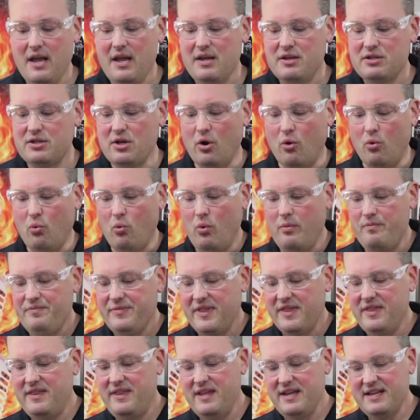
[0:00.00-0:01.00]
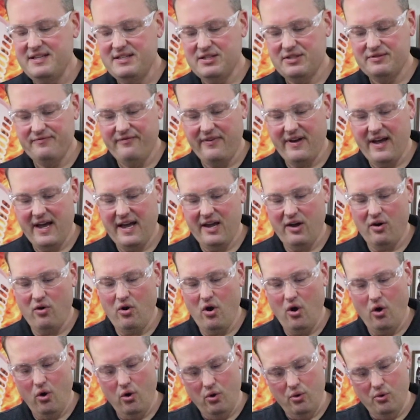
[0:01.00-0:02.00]
So this vial
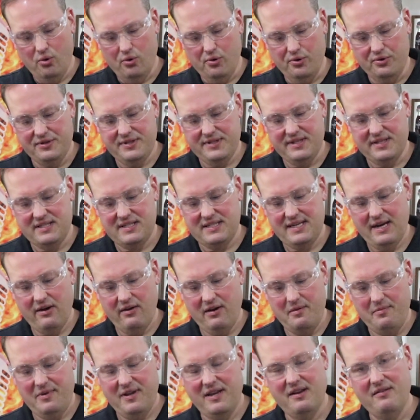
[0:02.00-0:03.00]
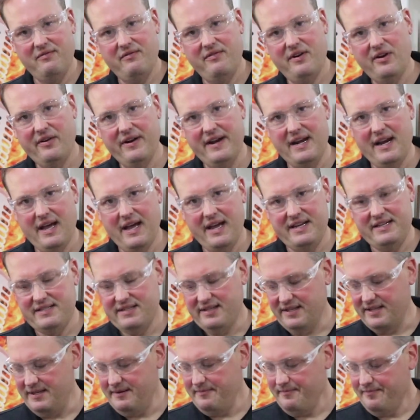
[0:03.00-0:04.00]
holds the SteriPen very
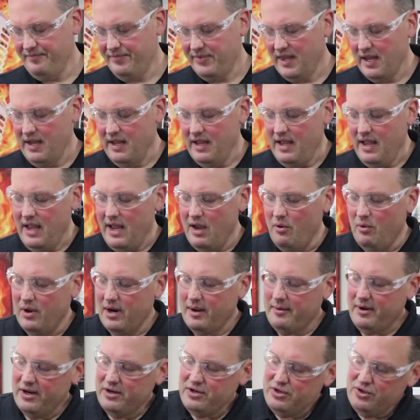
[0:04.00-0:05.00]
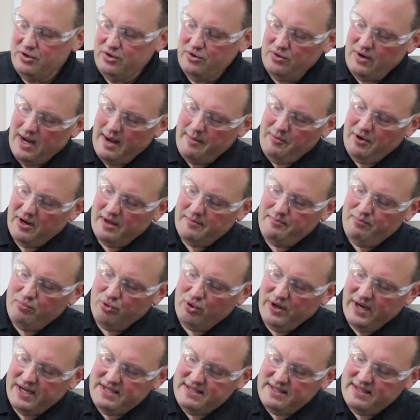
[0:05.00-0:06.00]
nicely. And what I want to do, I'm going to
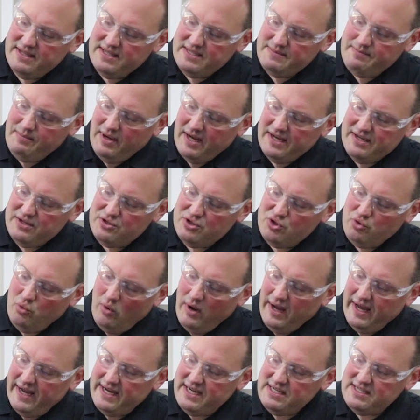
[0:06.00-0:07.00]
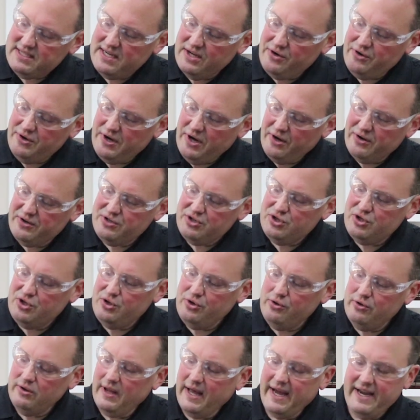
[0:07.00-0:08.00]
press this button twice and you notice
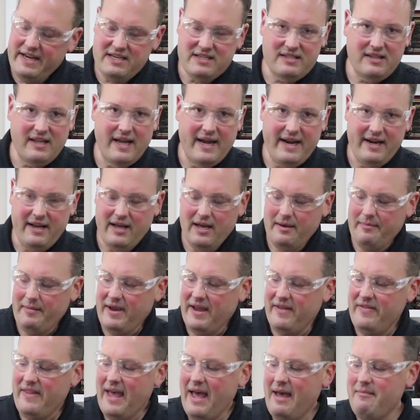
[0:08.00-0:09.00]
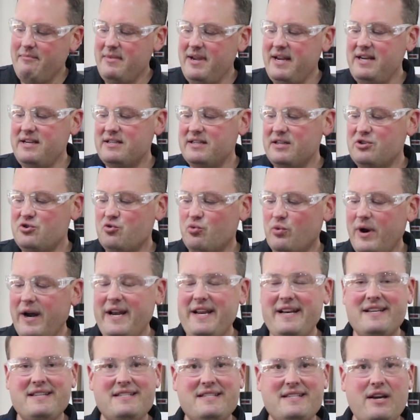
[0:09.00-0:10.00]
two lights light up, and that means it's
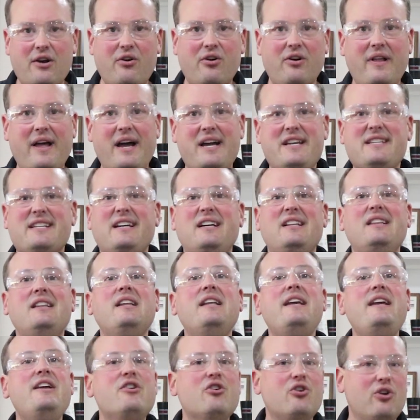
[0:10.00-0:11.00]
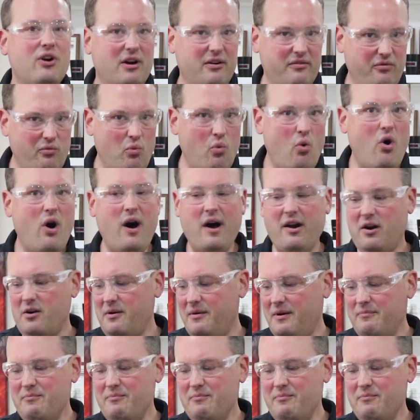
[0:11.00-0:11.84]
ready to sterilize a liter of water.